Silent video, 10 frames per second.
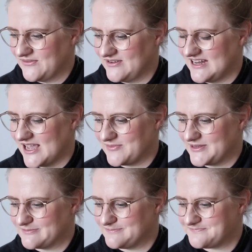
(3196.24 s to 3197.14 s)
really
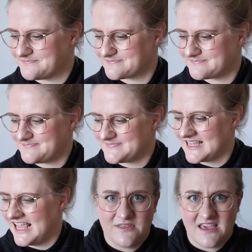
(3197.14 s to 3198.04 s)
happy.
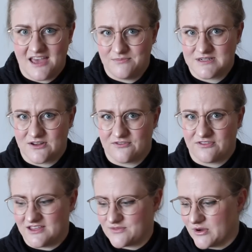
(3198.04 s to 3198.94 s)
The admin of
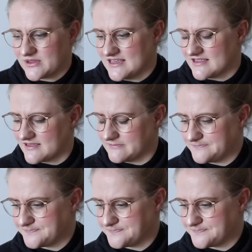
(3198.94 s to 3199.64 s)
these boxes.